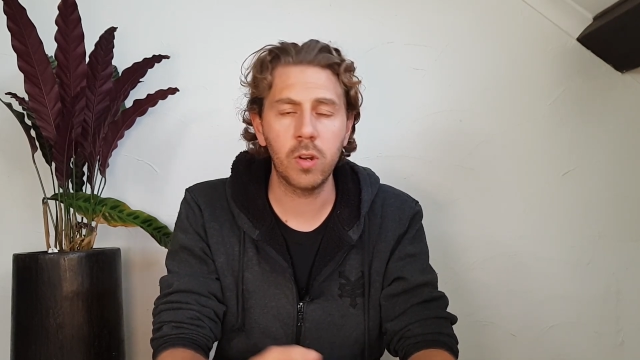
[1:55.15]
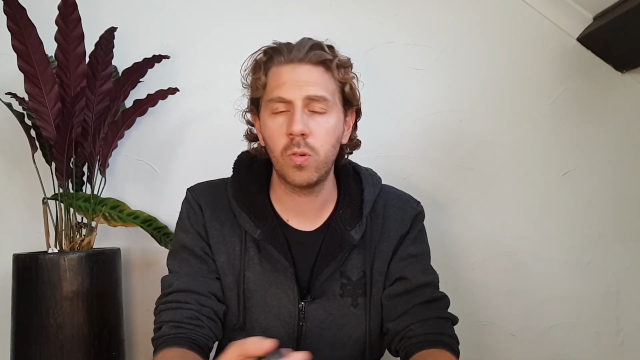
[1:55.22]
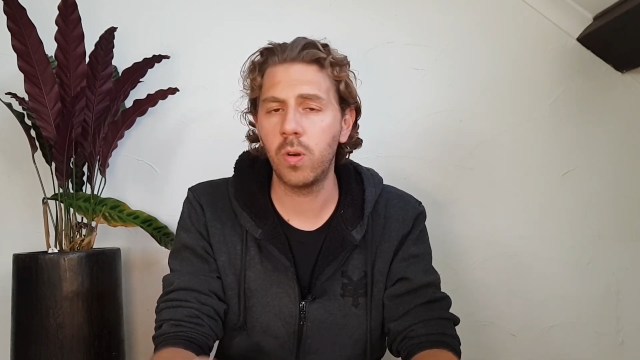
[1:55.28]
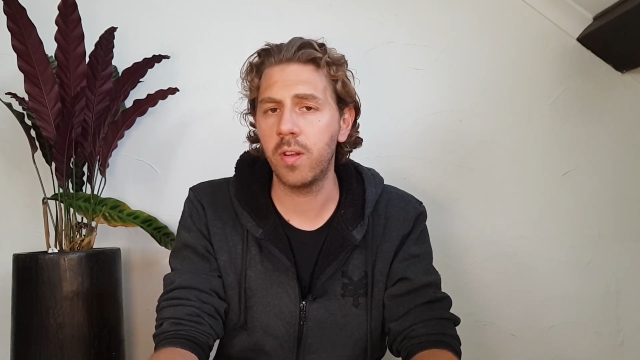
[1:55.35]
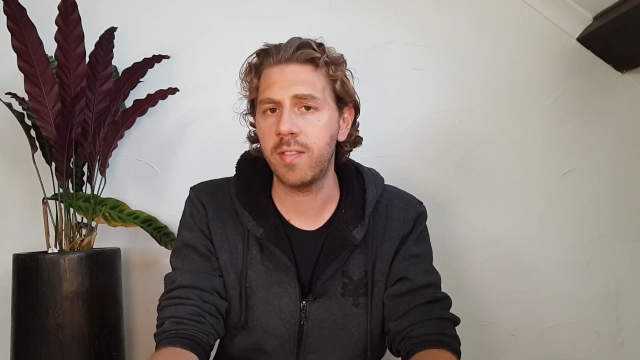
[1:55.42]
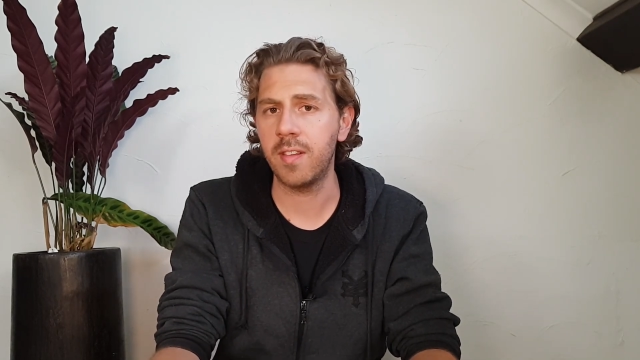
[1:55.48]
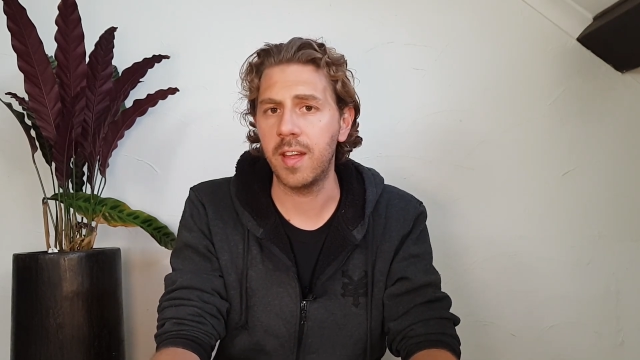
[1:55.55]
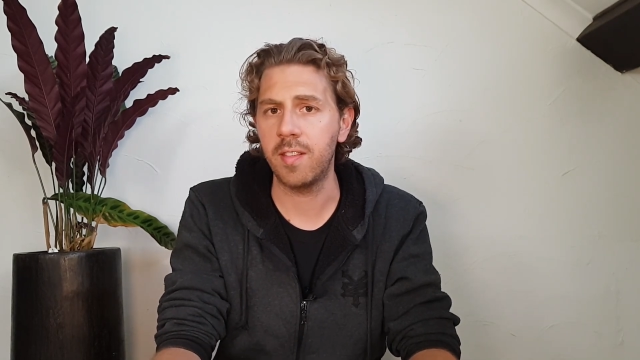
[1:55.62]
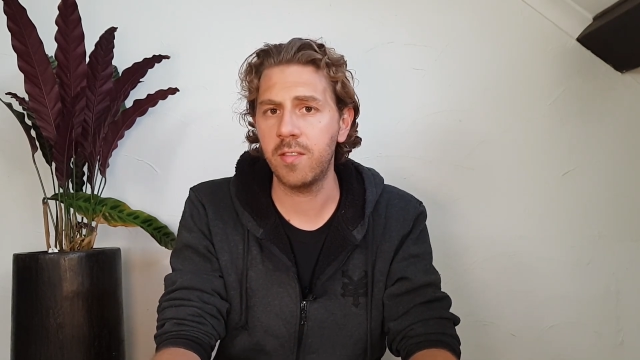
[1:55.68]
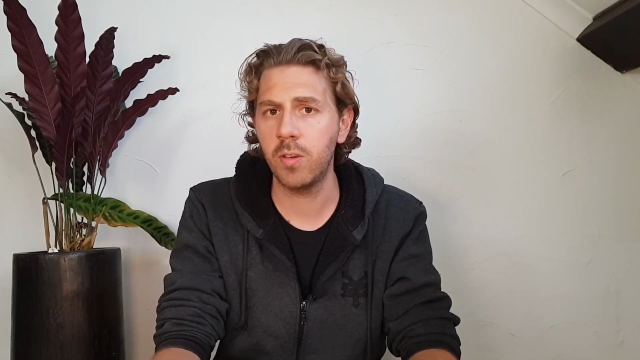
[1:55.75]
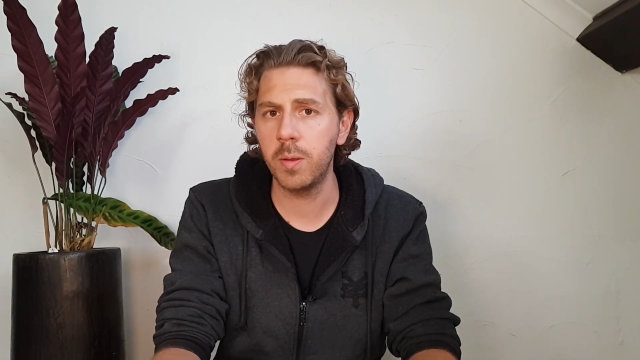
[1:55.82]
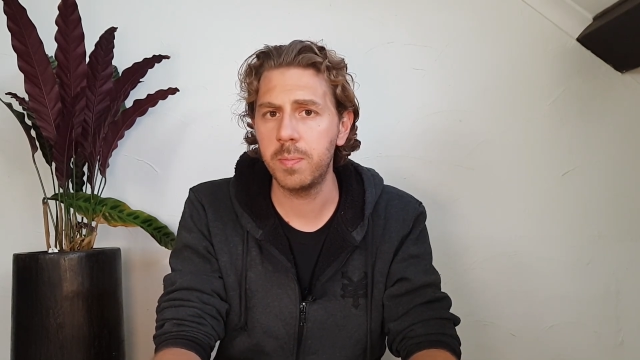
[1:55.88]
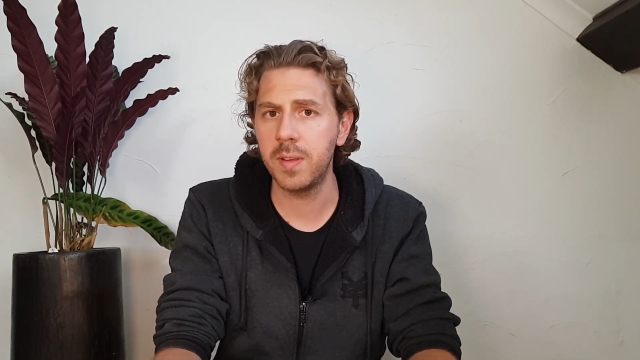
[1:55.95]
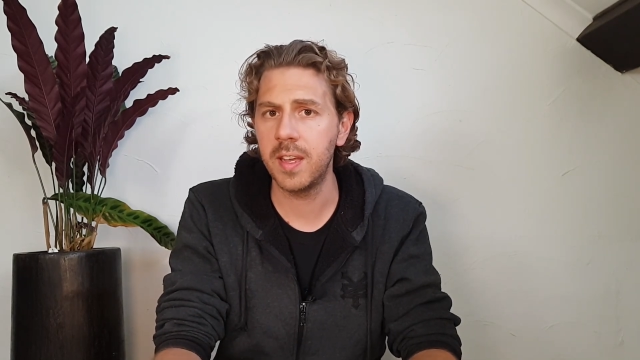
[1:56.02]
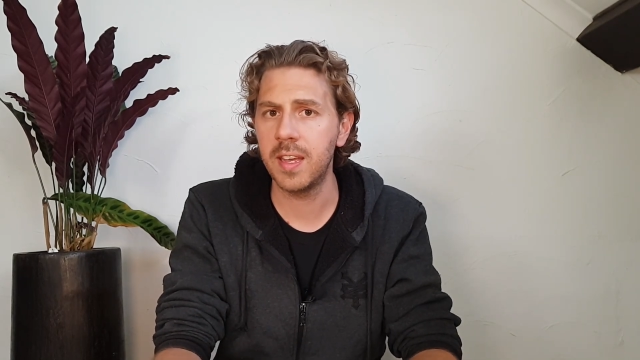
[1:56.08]
cross-site
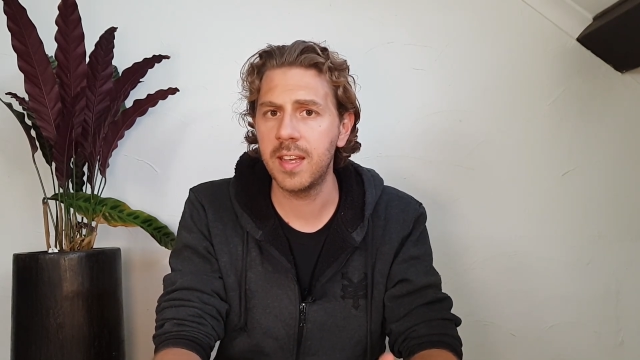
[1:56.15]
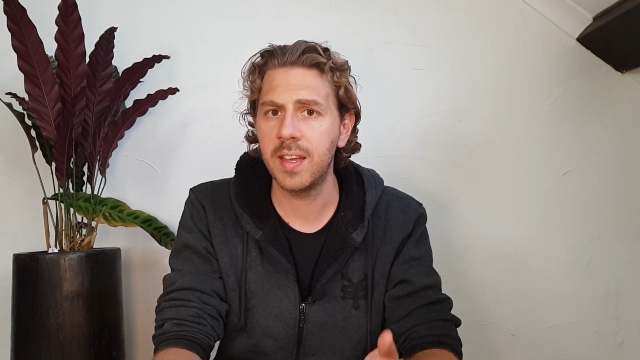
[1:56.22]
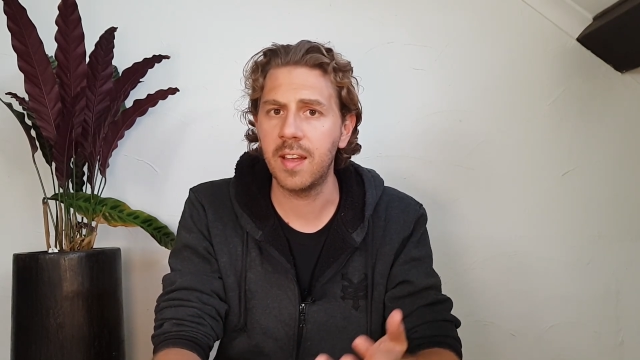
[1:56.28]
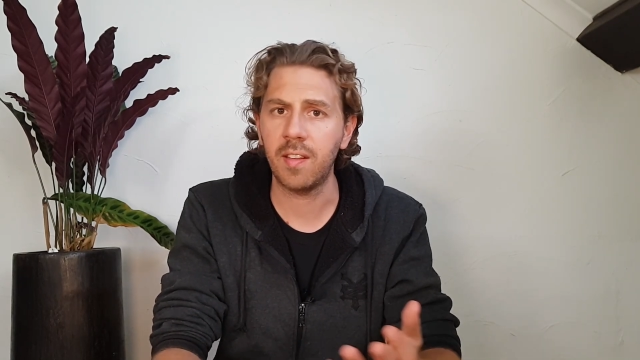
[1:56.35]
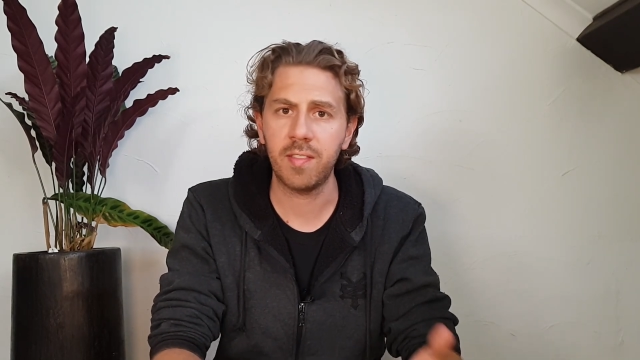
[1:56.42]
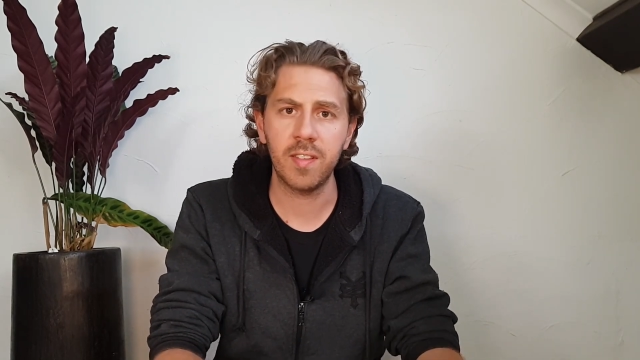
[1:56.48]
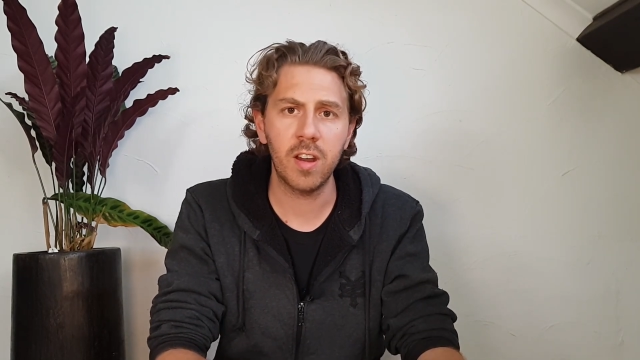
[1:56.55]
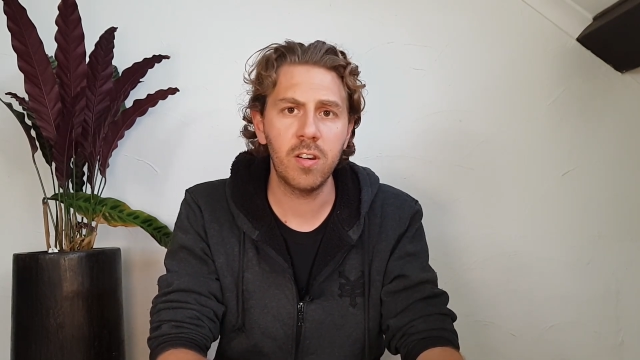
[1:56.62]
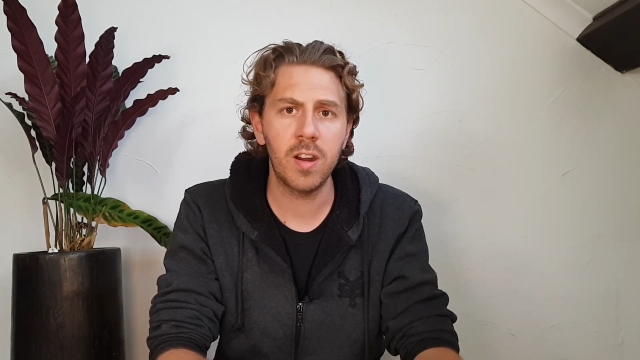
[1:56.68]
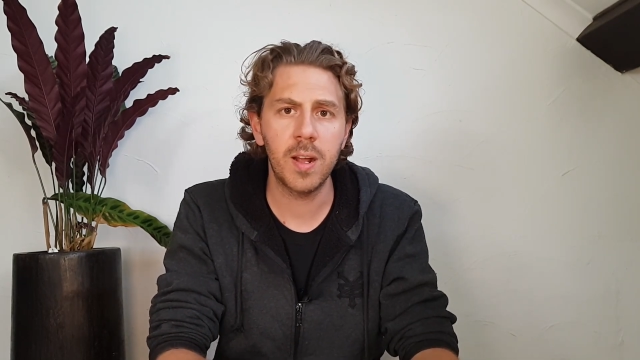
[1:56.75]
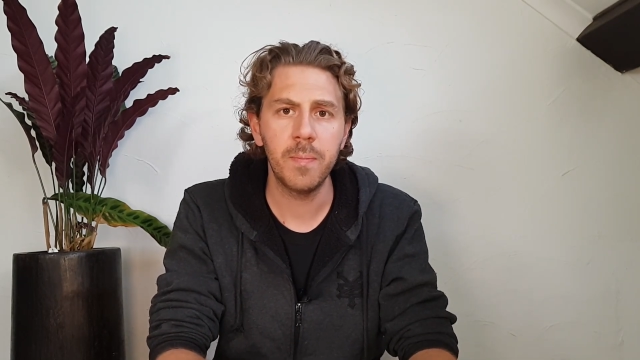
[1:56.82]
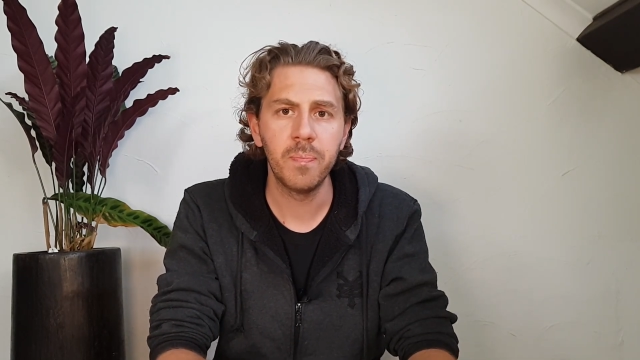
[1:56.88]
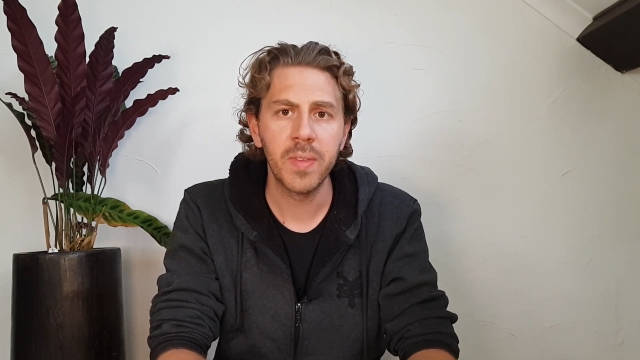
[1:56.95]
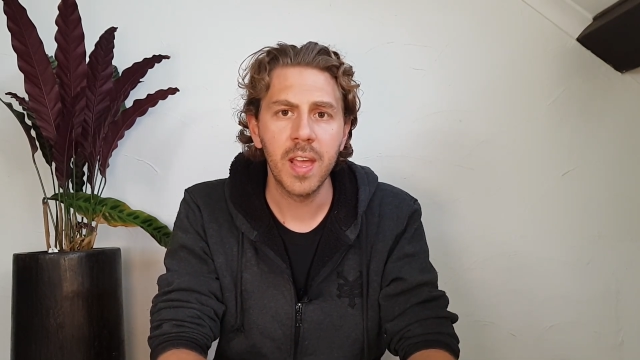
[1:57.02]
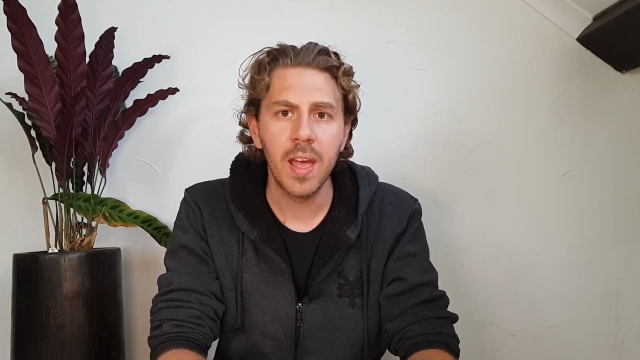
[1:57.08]
scripting, etc.